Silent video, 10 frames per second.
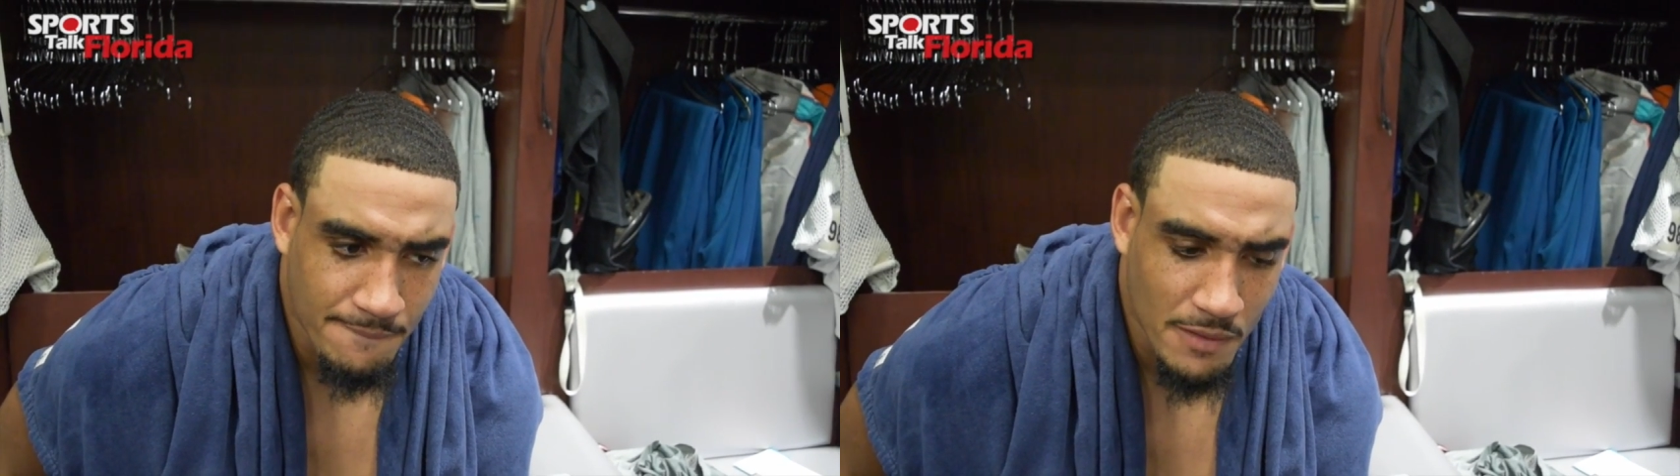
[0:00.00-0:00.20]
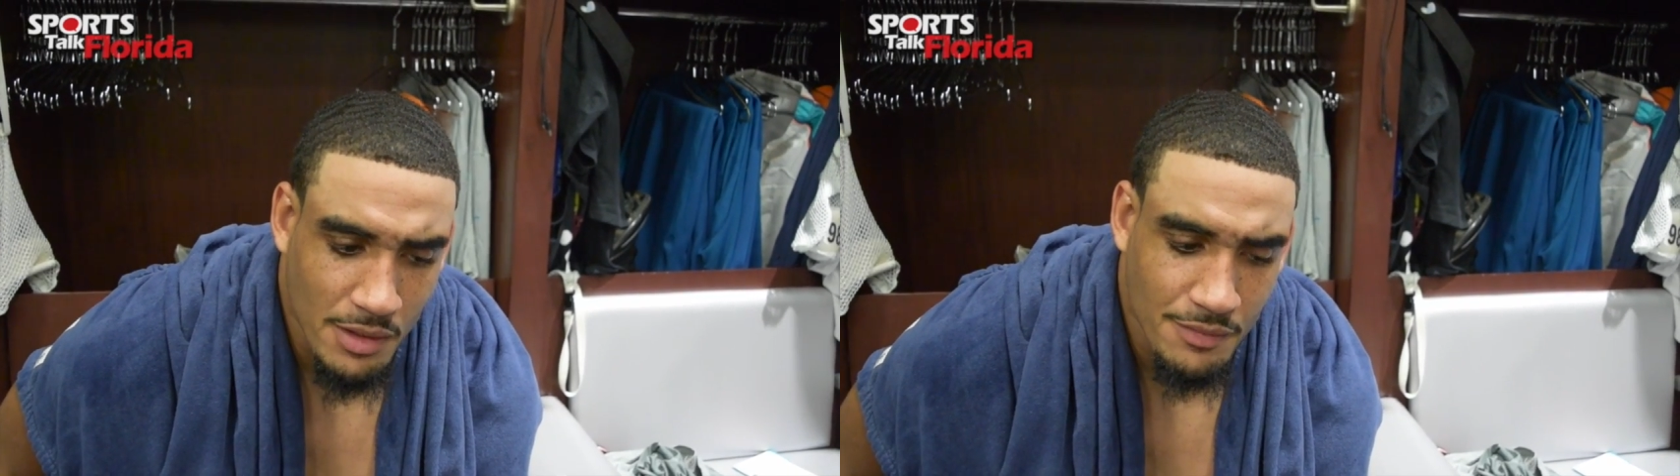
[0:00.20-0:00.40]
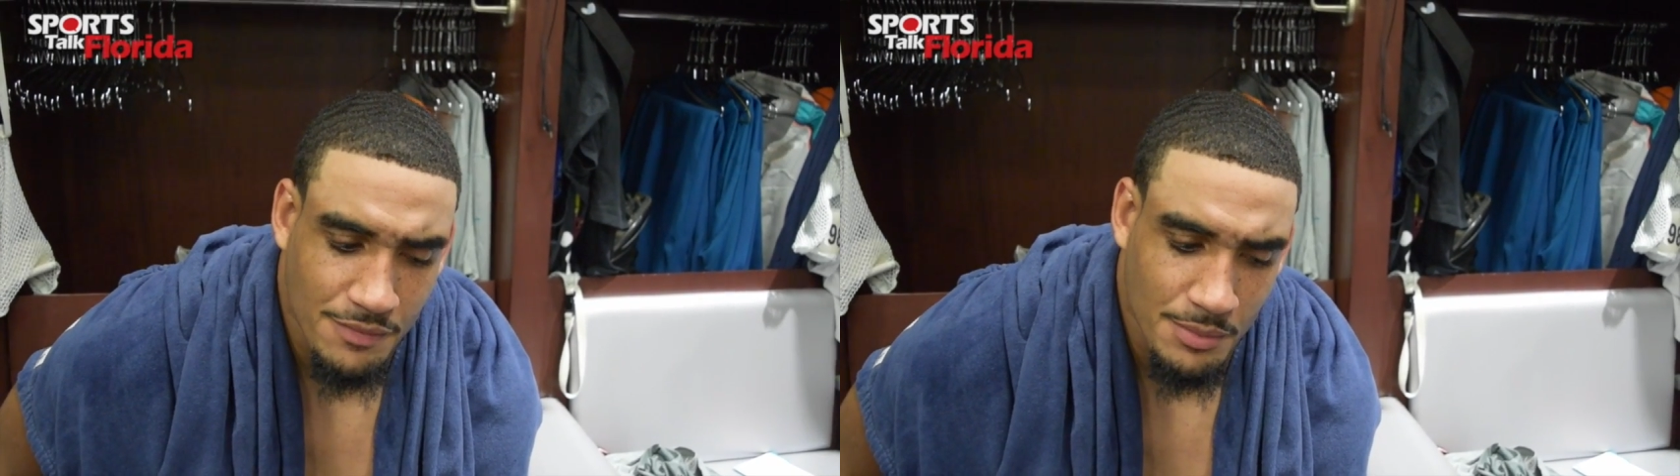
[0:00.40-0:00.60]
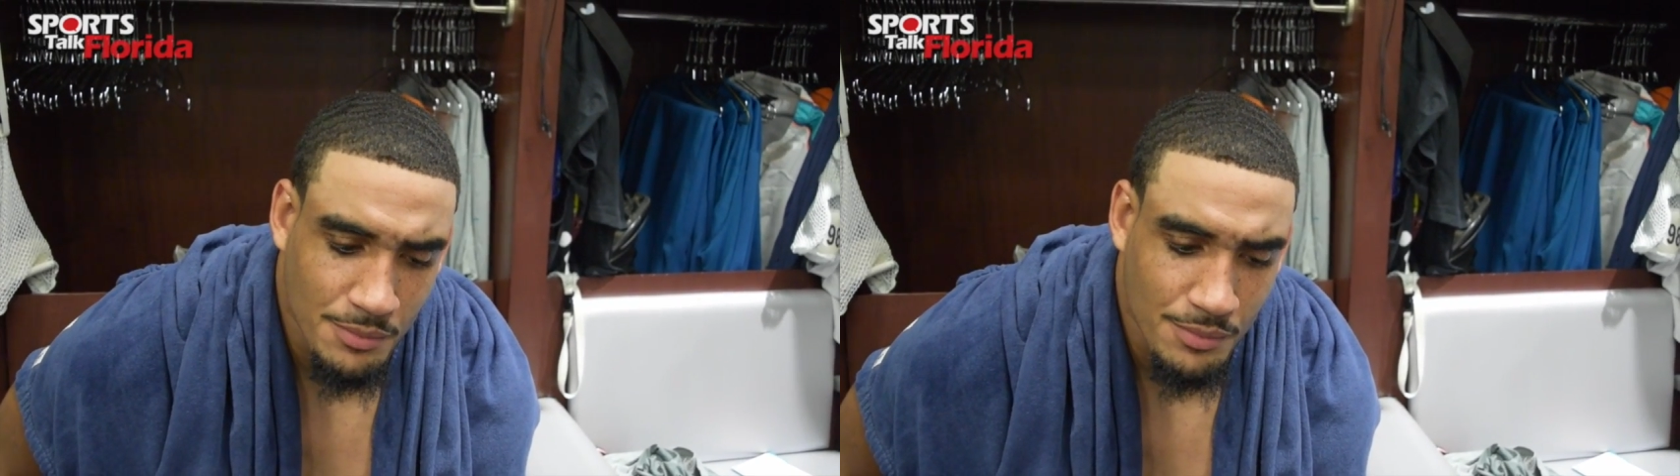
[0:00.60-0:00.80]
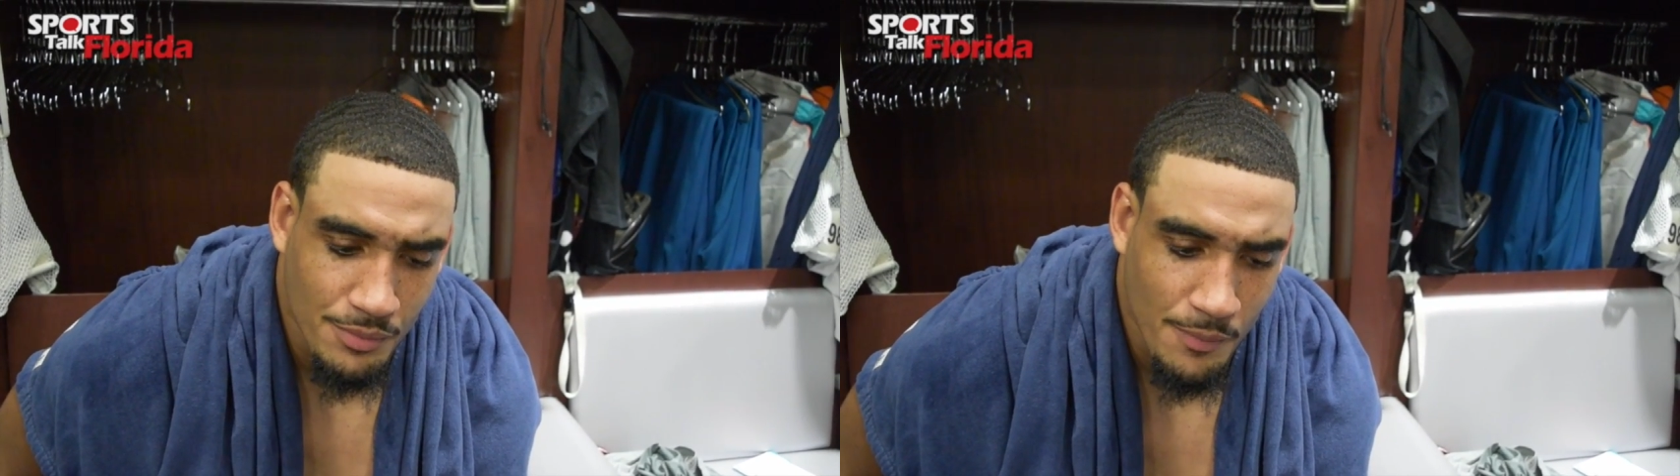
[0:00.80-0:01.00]
mean, learning
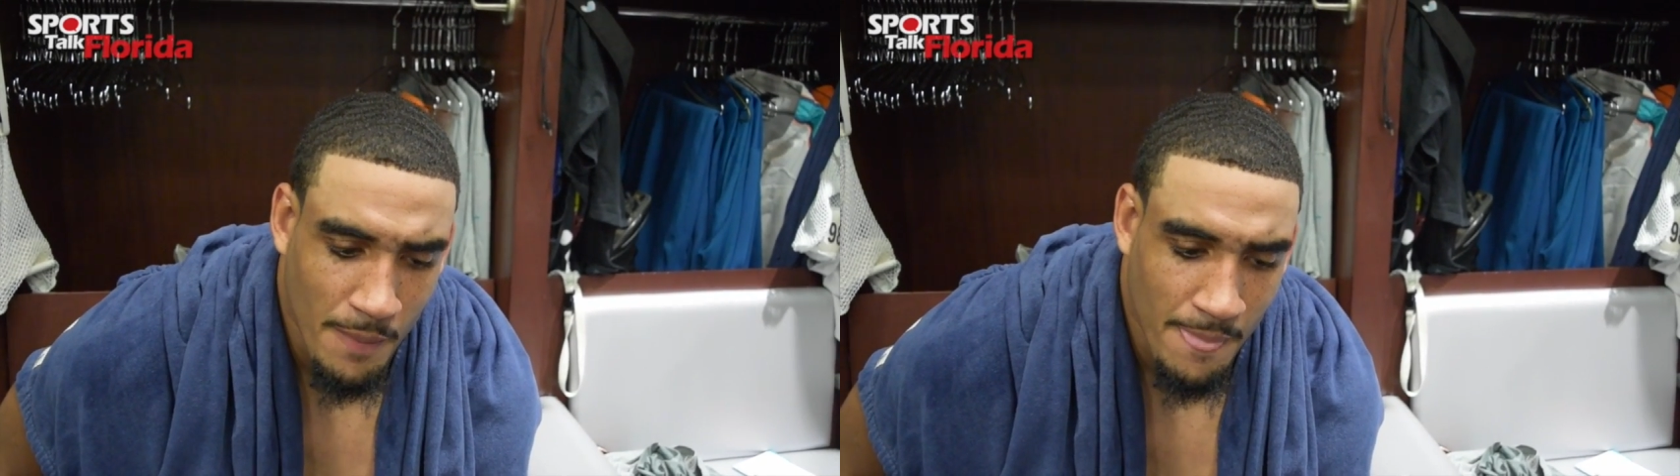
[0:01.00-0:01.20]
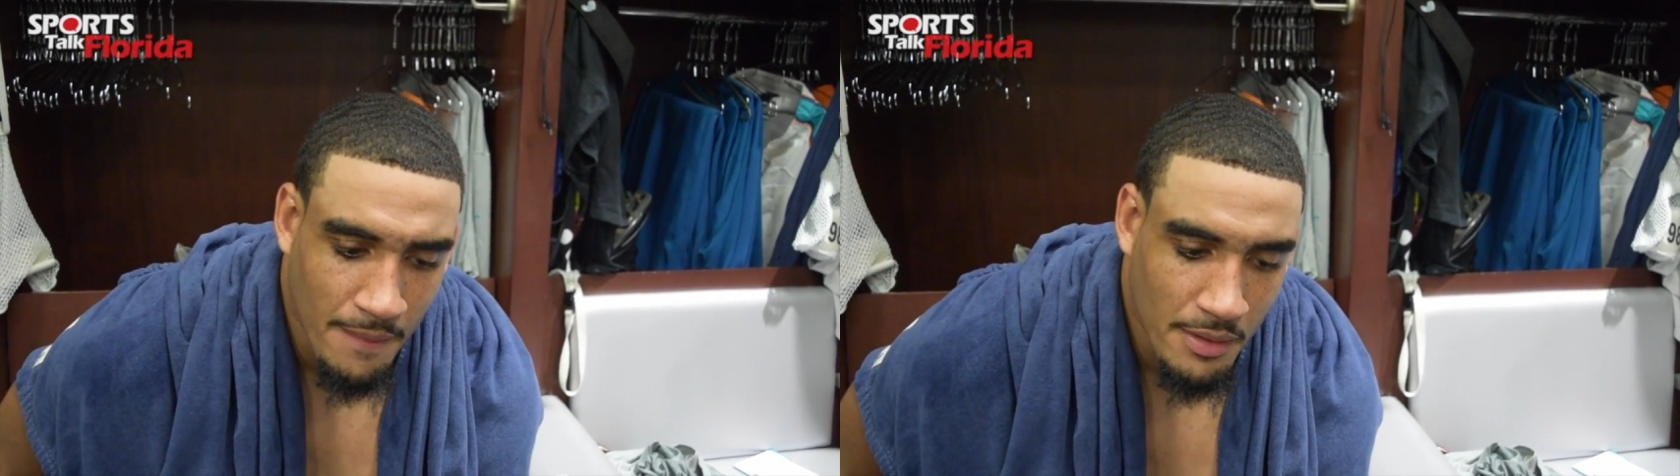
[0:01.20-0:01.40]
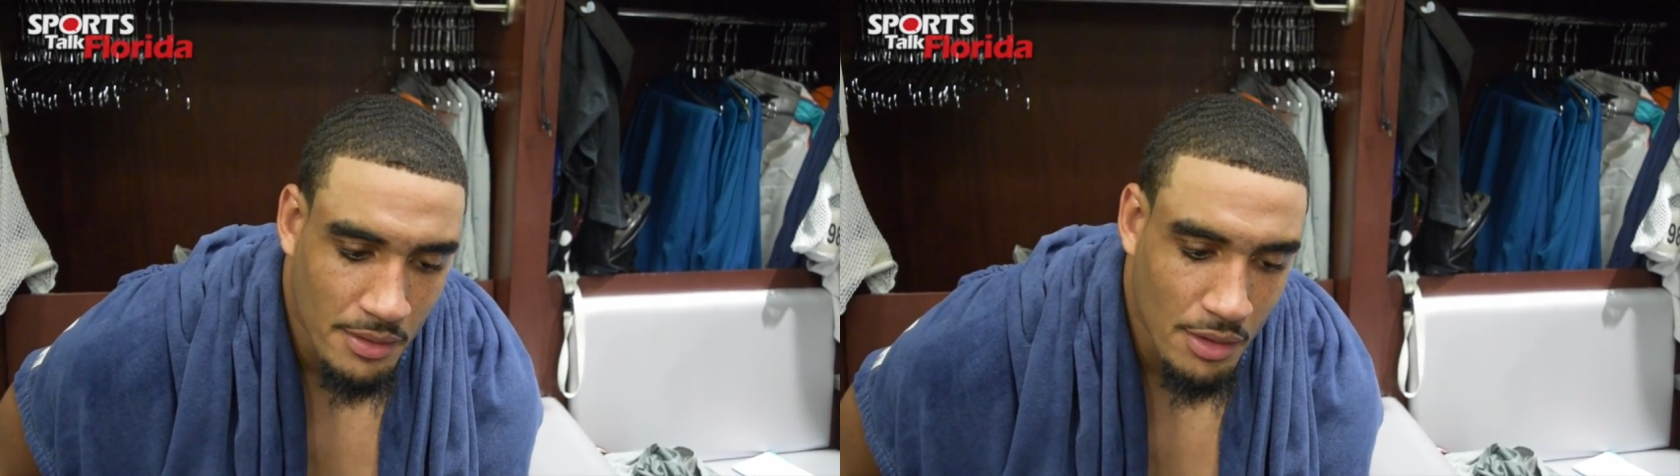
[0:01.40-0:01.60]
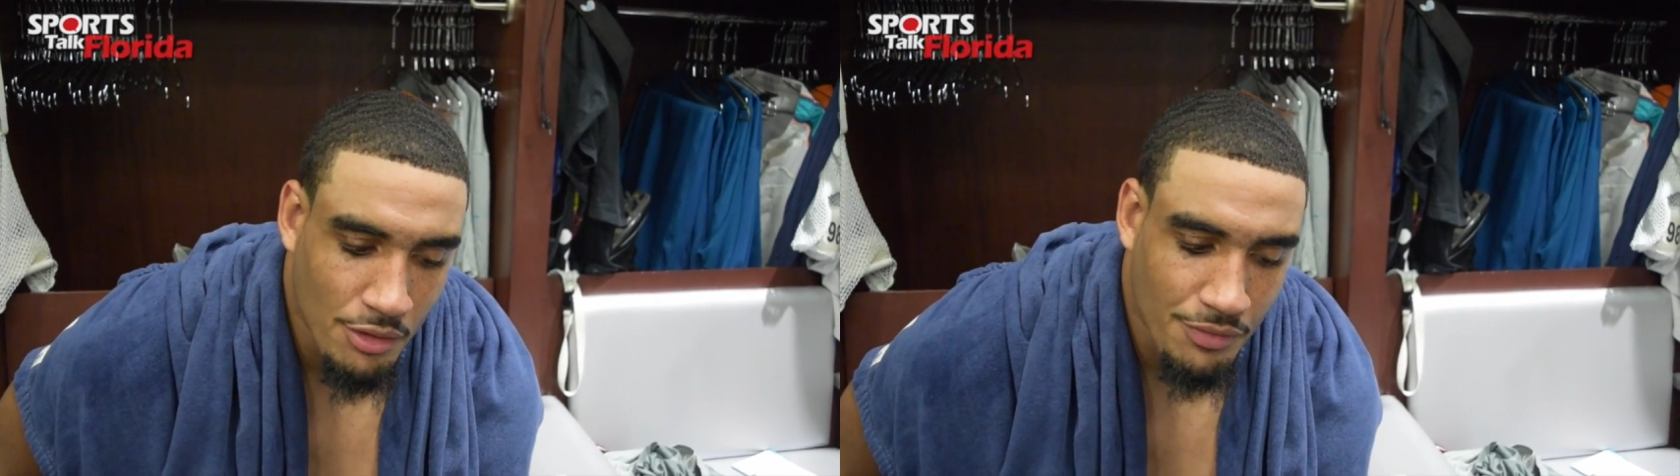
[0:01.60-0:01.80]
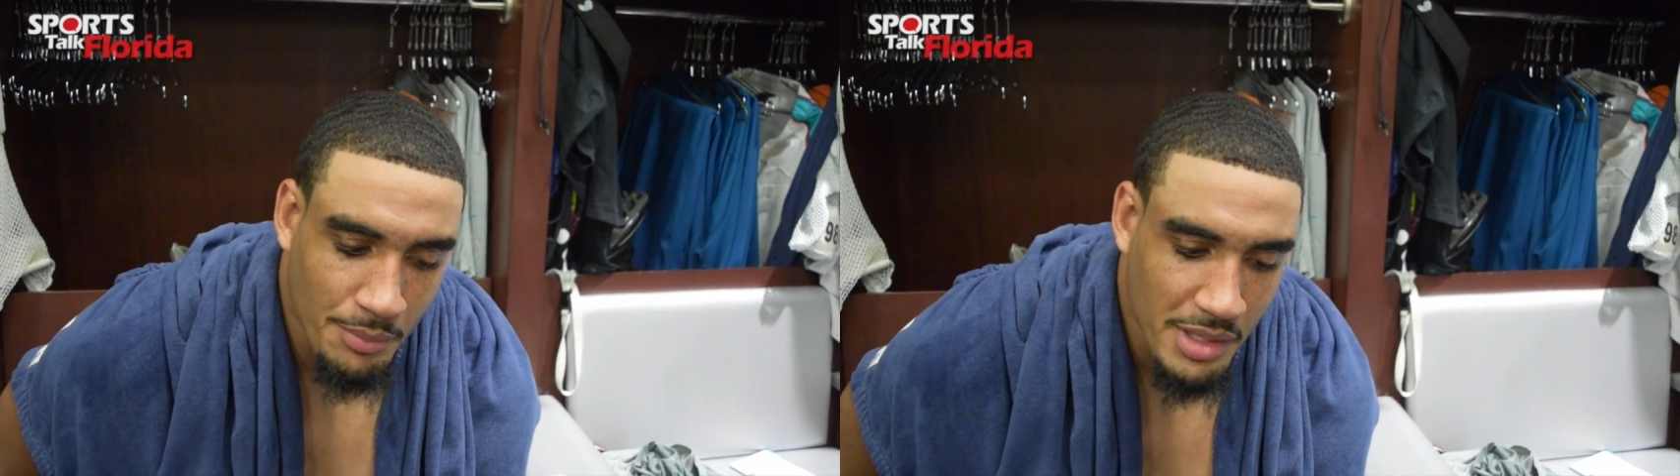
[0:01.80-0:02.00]

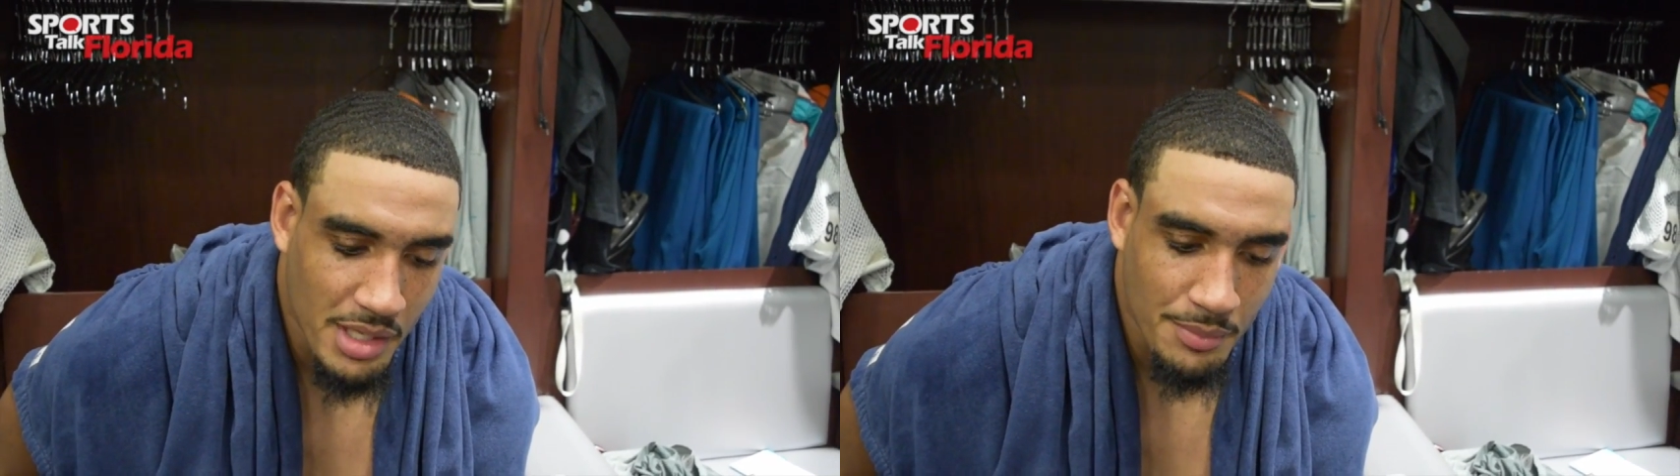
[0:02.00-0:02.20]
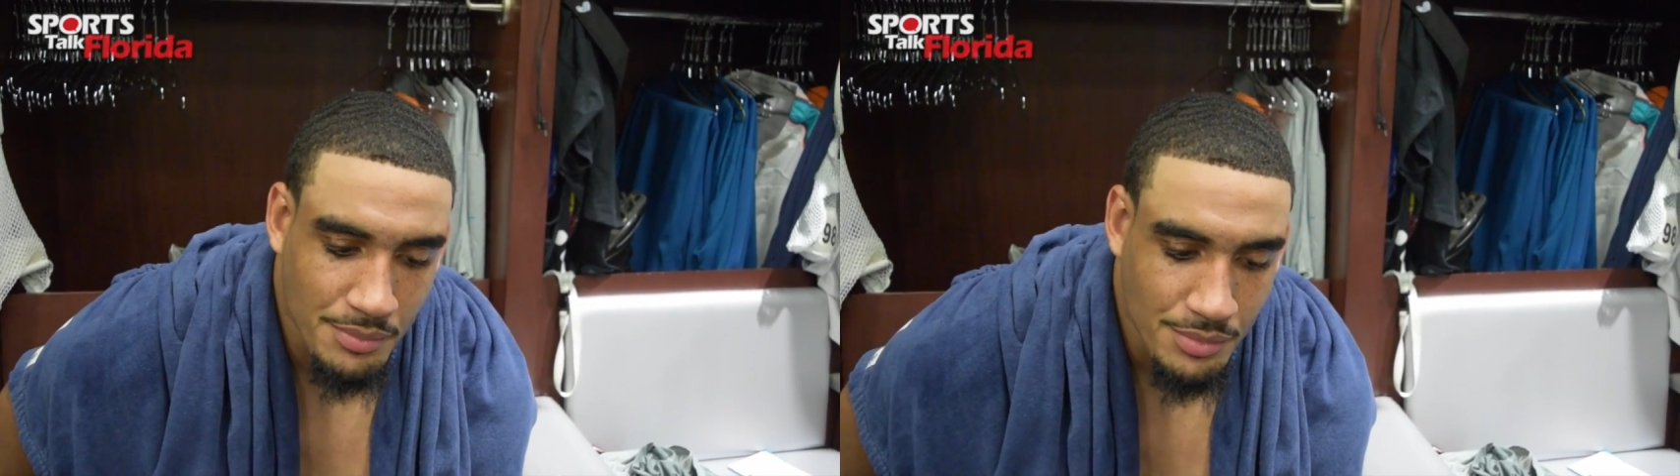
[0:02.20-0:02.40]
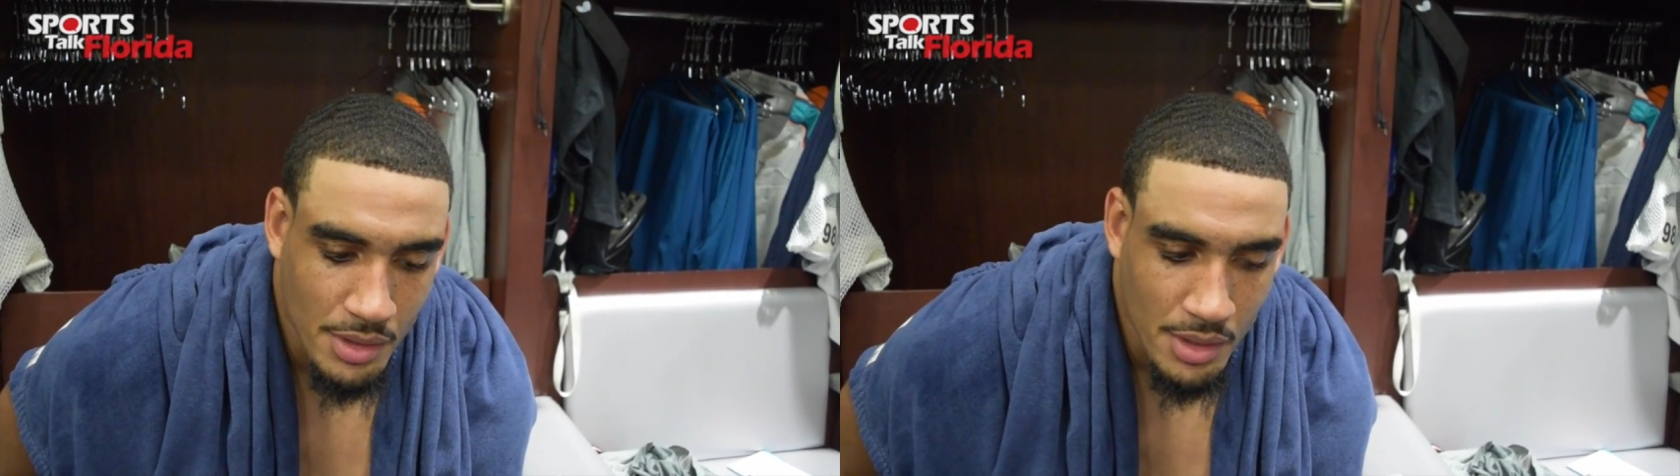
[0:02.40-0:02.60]
from him,